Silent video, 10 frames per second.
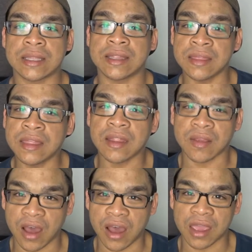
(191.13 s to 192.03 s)
did their
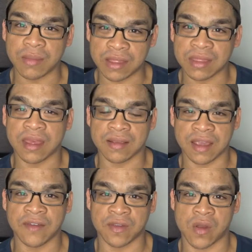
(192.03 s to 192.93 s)
time in their
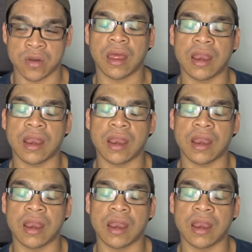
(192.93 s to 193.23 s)
safe zone.